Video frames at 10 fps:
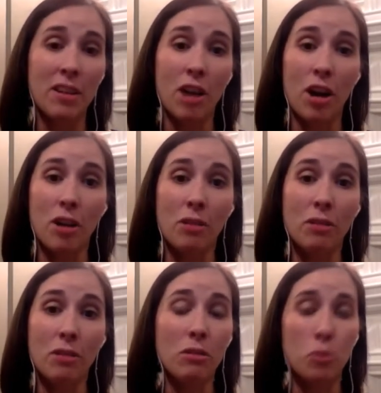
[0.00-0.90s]
There are
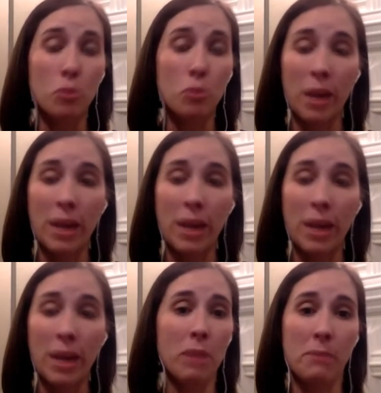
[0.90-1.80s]
great
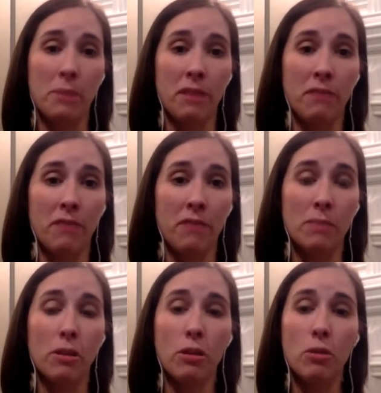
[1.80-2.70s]
groups of people on
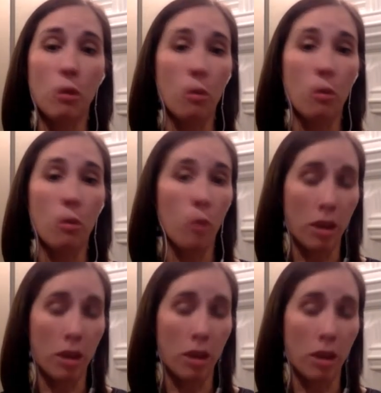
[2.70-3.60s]
Facebook who are
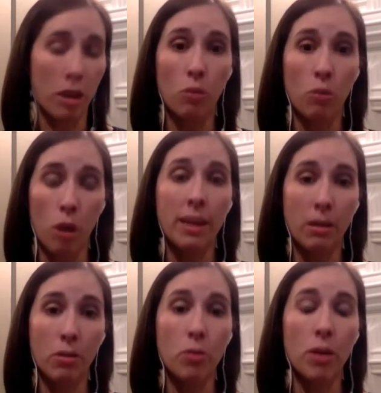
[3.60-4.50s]
walking through what you're
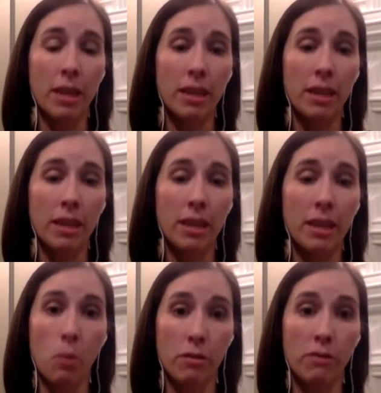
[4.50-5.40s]
walking through and can be a
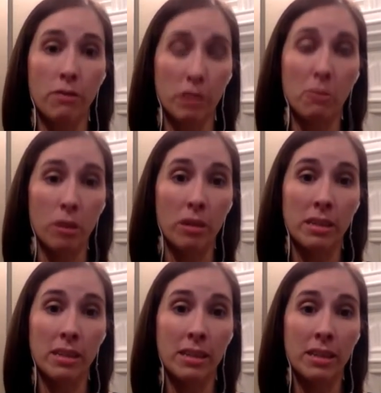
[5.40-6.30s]
wonderful
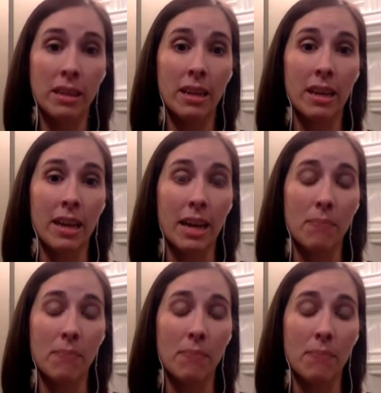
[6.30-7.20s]
support.
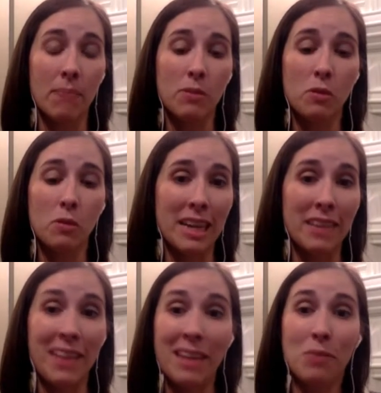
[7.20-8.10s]
Um, social
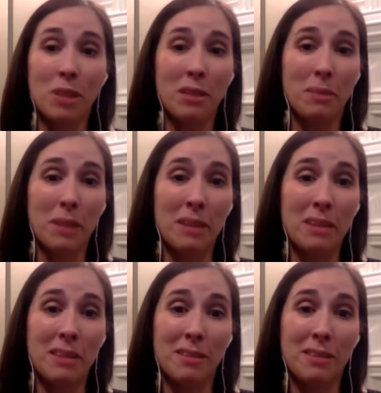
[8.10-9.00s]
media, that's one of the
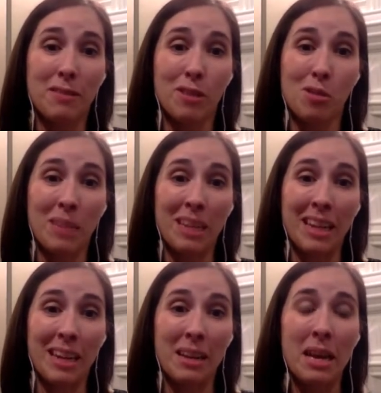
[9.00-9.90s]
blessings of social
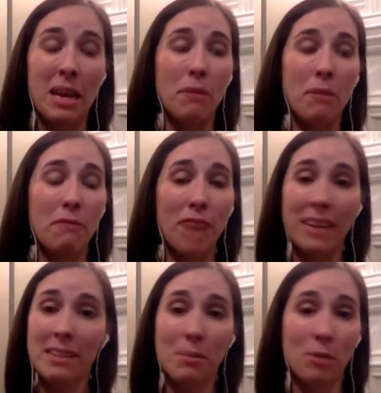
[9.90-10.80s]
media. But
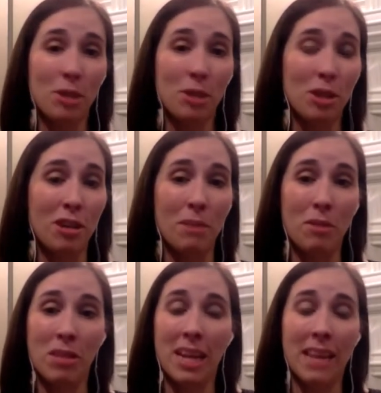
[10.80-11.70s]
finding someone in your
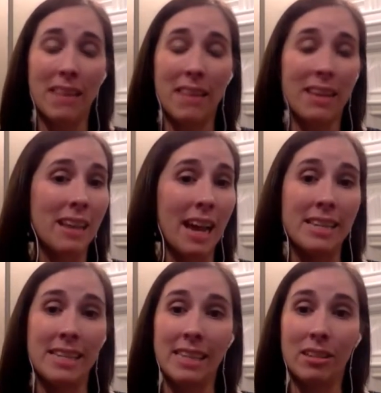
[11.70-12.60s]
community, I think, is
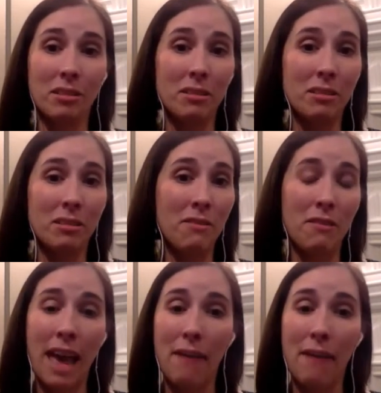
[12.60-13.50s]
ideal.
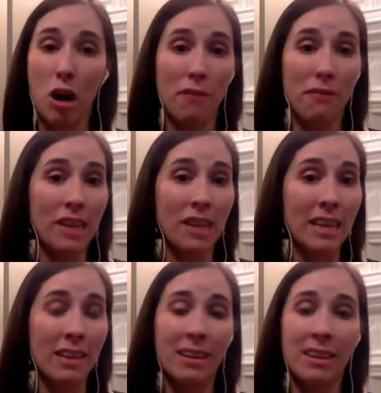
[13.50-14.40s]
Have
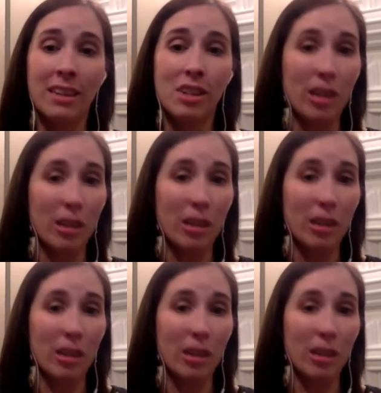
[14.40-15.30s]
coffee,
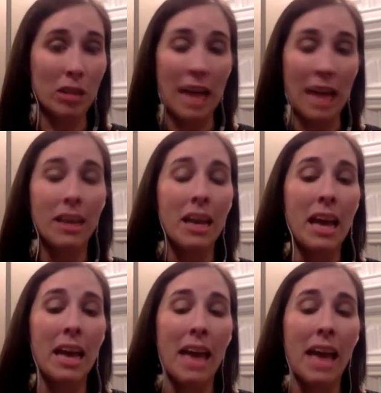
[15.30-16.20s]
share life.
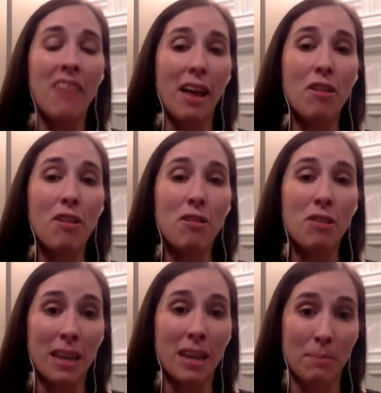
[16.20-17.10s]
And the other thing I'm